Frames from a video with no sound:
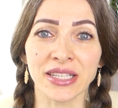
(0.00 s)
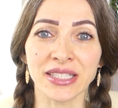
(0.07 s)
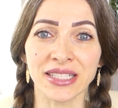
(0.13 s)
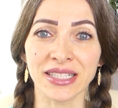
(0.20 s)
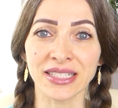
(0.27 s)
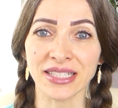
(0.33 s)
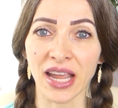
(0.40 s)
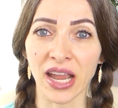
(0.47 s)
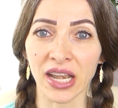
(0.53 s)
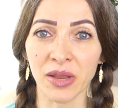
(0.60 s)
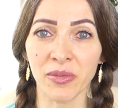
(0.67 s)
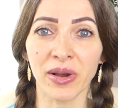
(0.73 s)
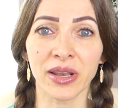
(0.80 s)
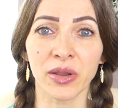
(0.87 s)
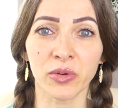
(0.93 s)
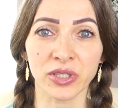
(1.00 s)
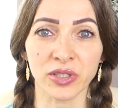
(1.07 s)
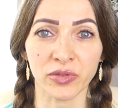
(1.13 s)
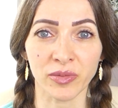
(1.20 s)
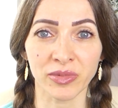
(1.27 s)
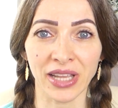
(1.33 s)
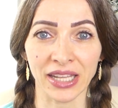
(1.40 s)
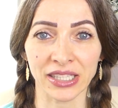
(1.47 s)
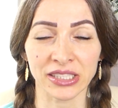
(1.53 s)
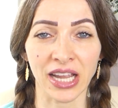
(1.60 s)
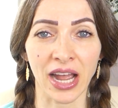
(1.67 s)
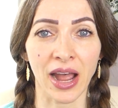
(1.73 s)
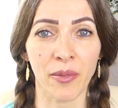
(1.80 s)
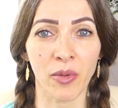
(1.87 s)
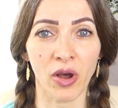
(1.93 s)
since anybody was from that
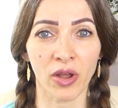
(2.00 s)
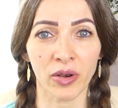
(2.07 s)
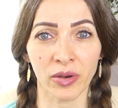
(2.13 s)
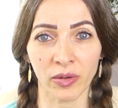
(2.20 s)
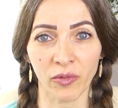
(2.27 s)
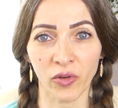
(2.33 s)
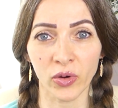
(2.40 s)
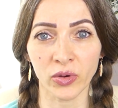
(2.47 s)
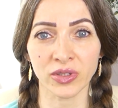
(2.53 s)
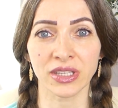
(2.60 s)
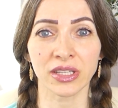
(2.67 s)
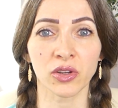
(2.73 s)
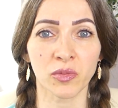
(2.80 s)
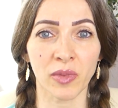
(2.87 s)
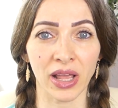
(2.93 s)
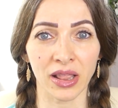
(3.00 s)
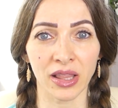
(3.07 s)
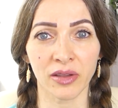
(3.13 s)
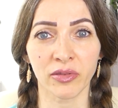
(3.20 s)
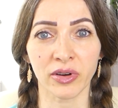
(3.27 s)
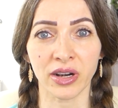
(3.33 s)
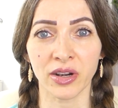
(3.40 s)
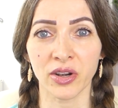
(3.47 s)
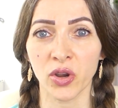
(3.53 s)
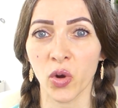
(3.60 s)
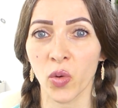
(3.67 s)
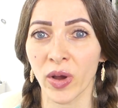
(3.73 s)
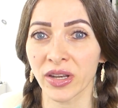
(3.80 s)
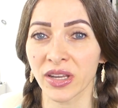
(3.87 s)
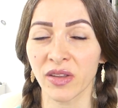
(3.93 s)
time on focusing on my liver, no
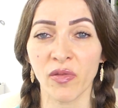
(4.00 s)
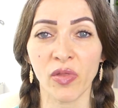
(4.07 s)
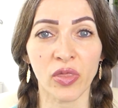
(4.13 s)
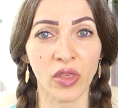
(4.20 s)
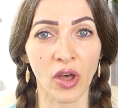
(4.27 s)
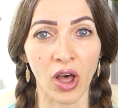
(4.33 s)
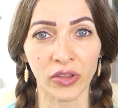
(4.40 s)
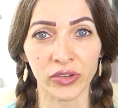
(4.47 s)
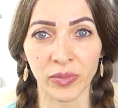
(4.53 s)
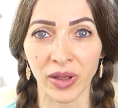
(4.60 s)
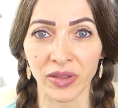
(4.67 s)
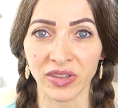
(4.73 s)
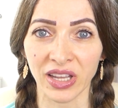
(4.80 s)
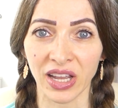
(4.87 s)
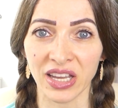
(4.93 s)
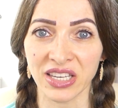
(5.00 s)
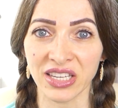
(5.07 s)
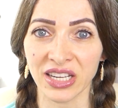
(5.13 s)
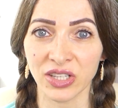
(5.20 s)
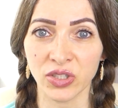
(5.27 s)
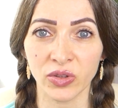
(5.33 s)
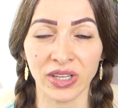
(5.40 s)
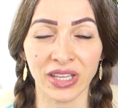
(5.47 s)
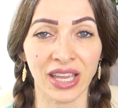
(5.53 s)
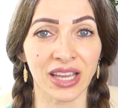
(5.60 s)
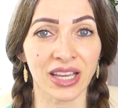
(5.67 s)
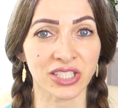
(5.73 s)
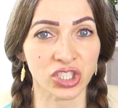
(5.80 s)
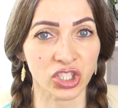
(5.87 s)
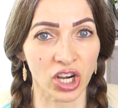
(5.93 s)
one even thought about the idea doing a
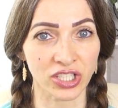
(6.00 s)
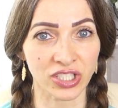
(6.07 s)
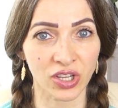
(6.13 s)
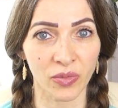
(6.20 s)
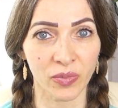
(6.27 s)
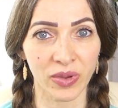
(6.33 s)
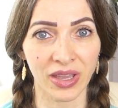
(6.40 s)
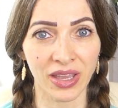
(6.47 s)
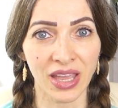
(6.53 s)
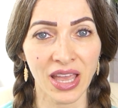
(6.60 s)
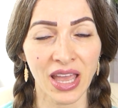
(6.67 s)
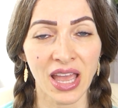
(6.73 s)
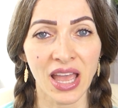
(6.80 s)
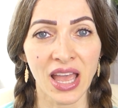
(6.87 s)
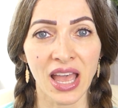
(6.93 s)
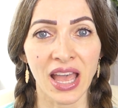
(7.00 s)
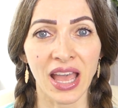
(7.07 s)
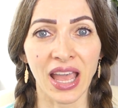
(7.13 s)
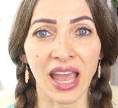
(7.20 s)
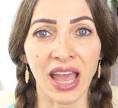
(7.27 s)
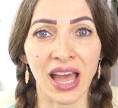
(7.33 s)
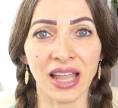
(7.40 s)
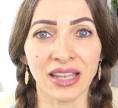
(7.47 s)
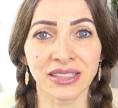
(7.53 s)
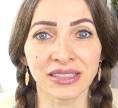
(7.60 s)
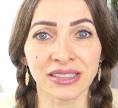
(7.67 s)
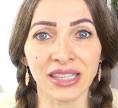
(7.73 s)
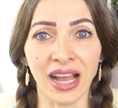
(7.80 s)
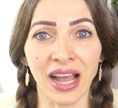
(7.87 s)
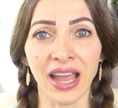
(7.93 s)
gastroscopy.
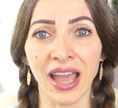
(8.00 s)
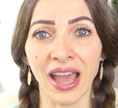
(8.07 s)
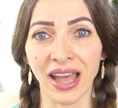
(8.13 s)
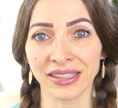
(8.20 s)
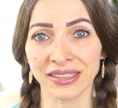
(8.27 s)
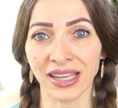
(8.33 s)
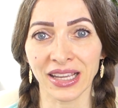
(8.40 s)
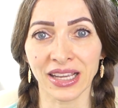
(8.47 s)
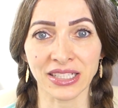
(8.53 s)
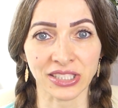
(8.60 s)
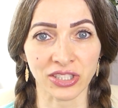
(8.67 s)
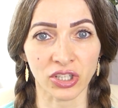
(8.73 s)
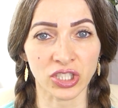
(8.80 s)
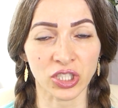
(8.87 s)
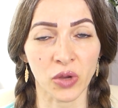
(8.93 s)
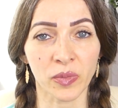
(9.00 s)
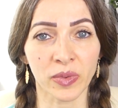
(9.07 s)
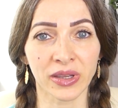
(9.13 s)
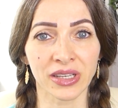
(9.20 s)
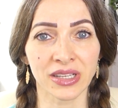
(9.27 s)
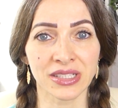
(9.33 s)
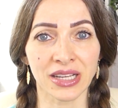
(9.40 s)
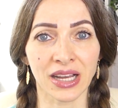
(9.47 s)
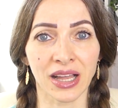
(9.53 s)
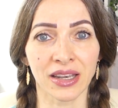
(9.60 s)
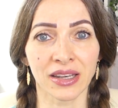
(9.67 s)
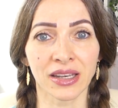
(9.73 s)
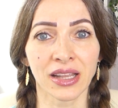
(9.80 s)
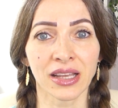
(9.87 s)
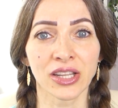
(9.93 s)
And I had a gastroscopy
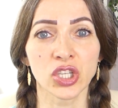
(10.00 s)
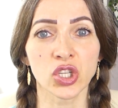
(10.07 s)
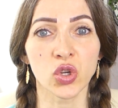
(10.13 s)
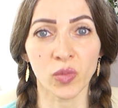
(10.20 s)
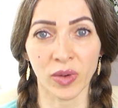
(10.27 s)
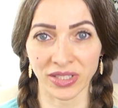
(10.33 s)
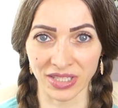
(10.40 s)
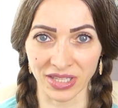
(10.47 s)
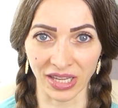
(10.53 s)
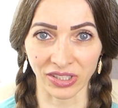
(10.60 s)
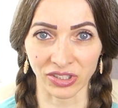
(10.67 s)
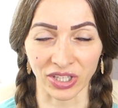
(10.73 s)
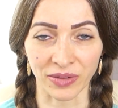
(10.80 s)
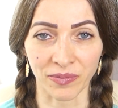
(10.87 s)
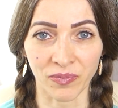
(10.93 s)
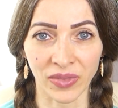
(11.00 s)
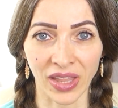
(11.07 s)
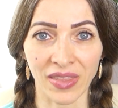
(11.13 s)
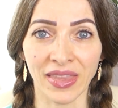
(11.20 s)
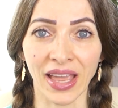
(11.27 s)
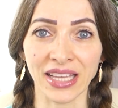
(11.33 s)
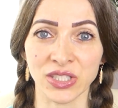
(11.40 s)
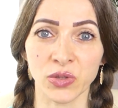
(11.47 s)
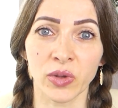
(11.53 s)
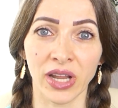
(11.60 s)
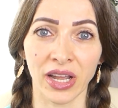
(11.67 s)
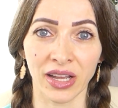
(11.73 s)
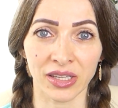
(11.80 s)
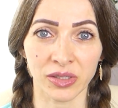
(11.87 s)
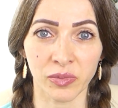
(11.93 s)
done two months later. And that's when
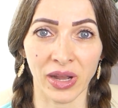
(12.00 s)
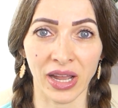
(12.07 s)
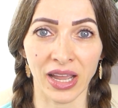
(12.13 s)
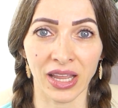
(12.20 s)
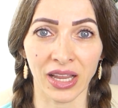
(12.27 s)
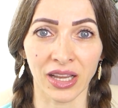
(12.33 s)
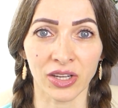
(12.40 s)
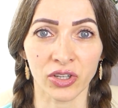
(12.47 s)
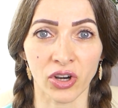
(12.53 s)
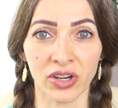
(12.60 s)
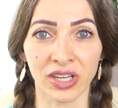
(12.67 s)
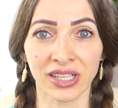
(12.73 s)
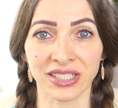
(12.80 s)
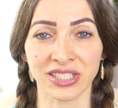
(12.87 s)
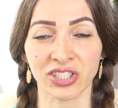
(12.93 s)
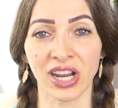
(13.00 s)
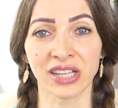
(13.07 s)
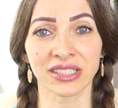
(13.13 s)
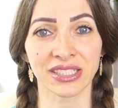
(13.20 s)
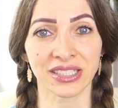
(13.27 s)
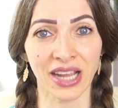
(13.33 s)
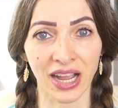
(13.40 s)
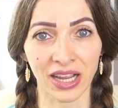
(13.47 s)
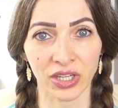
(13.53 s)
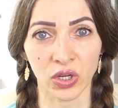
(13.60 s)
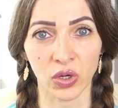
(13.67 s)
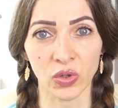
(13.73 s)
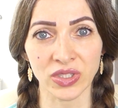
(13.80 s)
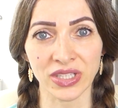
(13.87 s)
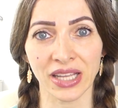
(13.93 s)
I got my chronic gastritis
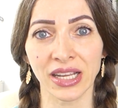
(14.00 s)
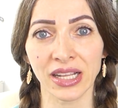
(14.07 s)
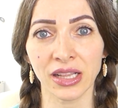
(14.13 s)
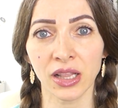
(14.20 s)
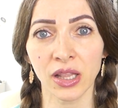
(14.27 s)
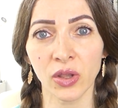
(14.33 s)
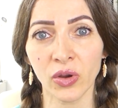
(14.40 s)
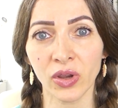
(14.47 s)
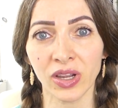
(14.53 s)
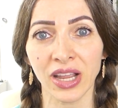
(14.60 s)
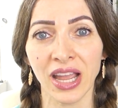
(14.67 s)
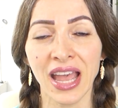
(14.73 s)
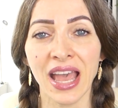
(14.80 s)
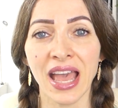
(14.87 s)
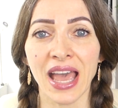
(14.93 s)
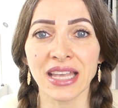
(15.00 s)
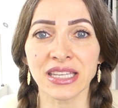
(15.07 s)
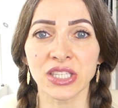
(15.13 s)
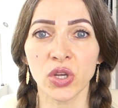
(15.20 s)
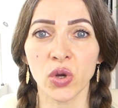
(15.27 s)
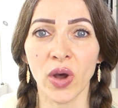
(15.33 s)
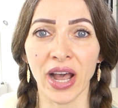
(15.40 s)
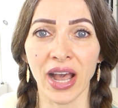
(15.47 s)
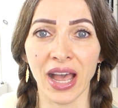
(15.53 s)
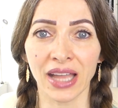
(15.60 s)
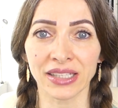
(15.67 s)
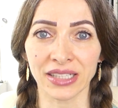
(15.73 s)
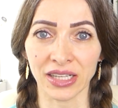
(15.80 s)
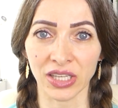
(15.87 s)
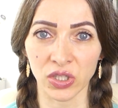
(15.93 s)
diagnosed. And it looked as though I
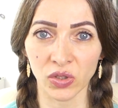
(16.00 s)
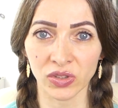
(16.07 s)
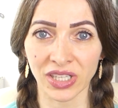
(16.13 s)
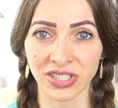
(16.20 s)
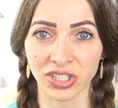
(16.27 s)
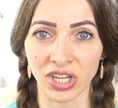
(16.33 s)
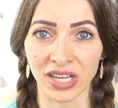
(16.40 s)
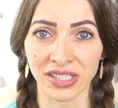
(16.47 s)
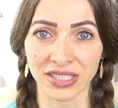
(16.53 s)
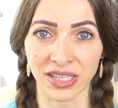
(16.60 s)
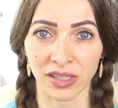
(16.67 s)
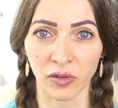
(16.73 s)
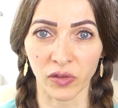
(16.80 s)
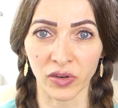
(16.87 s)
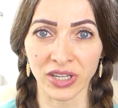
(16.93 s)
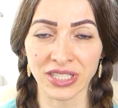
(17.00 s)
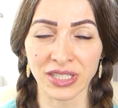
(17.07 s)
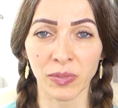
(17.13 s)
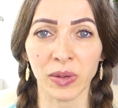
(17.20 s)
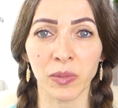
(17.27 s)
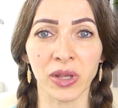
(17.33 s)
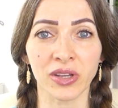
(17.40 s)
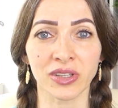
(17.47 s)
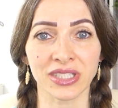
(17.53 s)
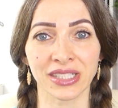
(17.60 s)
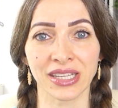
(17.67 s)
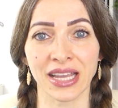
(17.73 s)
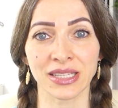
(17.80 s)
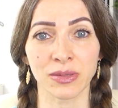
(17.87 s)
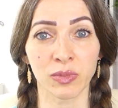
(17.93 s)
had acute gastritis at first, but because
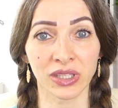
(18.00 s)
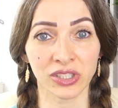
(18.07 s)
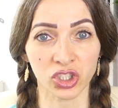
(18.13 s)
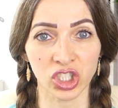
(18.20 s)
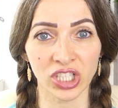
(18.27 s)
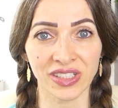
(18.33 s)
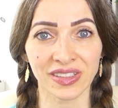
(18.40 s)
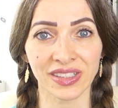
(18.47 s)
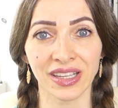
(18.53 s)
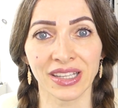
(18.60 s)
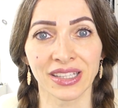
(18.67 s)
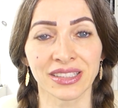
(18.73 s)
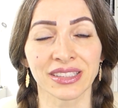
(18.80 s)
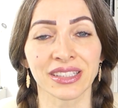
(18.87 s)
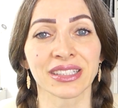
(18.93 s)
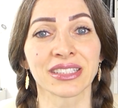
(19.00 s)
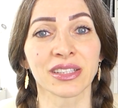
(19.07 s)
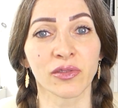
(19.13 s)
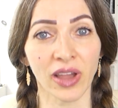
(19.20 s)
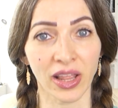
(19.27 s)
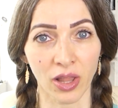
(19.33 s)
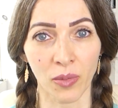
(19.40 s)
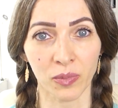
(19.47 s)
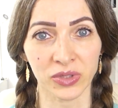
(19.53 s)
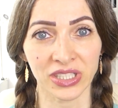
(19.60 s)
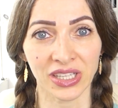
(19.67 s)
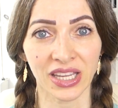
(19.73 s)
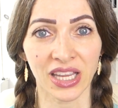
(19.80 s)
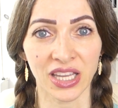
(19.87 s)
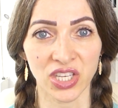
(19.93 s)
it hasn't been treated, it
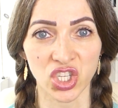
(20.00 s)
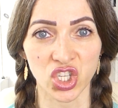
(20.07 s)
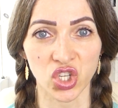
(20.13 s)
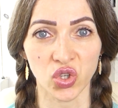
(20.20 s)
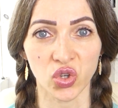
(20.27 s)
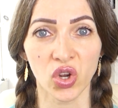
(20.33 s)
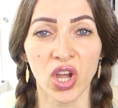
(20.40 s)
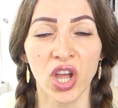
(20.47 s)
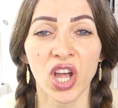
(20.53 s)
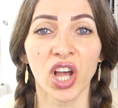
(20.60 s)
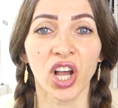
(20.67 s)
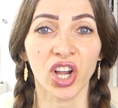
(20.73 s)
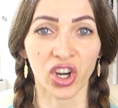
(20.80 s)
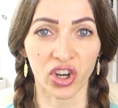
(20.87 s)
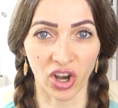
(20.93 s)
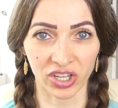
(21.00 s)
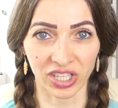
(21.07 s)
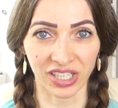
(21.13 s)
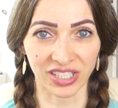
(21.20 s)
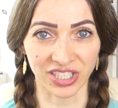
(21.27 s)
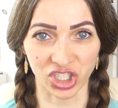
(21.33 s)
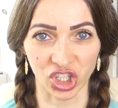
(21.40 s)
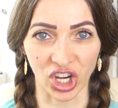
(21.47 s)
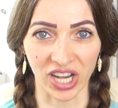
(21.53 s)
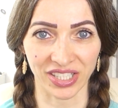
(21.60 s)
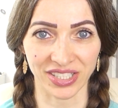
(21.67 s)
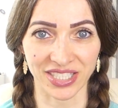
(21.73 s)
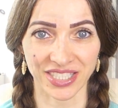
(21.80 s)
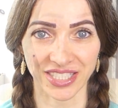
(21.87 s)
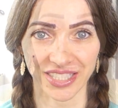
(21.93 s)
developed into chronic
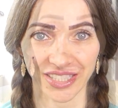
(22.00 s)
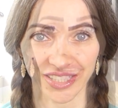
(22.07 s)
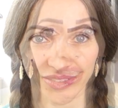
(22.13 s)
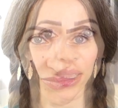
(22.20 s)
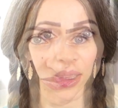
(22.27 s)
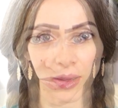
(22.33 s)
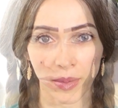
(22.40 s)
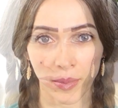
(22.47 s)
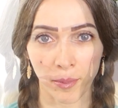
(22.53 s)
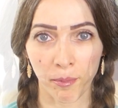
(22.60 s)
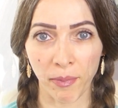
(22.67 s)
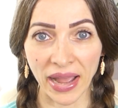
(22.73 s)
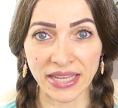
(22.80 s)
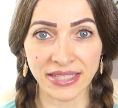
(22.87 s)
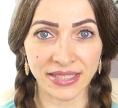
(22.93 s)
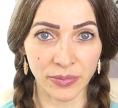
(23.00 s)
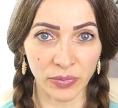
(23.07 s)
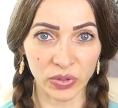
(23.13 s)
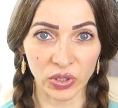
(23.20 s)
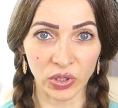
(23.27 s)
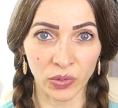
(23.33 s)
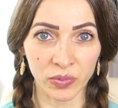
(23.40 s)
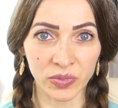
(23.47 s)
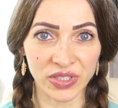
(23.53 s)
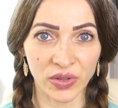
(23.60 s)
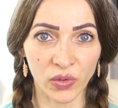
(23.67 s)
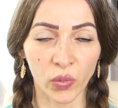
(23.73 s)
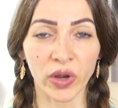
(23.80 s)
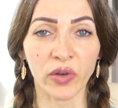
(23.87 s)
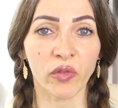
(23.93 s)
gastritis. My symptoms
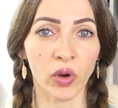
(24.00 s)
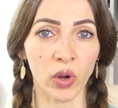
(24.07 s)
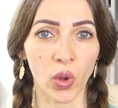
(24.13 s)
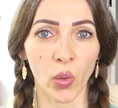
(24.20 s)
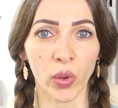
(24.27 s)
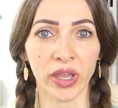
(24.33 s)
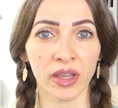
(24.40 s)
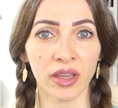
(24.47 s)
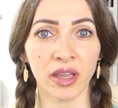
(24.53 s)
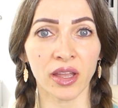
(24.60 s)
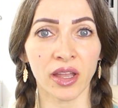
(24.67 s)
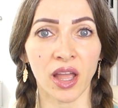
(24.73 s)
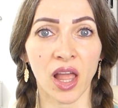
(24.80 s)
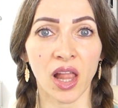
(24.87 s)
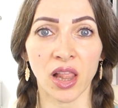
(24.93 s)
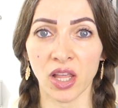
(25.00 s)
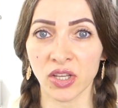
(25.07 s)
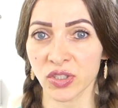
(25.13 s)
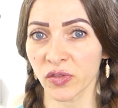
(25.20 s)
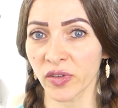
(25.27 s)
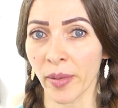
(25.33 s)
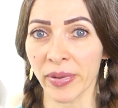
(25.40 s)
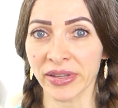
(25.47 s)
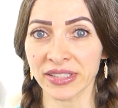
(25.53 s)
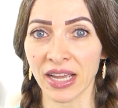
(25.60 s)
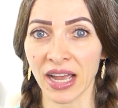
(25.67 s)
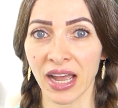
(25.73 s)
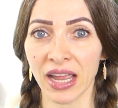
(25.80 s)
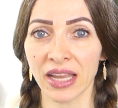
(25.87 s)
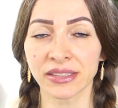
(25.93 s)
were following loss of
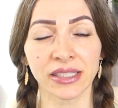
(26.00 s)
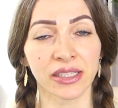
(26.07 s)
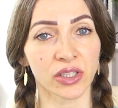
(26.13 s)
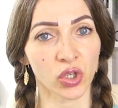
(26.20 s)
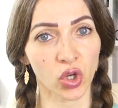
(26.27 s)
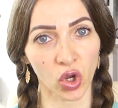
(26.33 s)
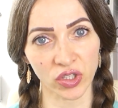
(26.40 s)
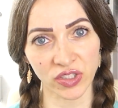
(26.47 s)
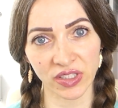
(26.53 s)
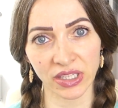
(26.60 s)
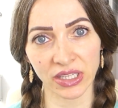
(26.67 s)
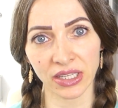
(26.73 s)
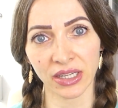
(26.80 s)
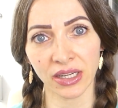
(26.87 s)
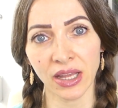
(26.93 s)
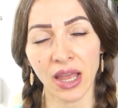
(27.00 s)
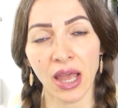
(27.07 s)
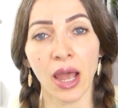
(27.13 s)
appetite, nausea,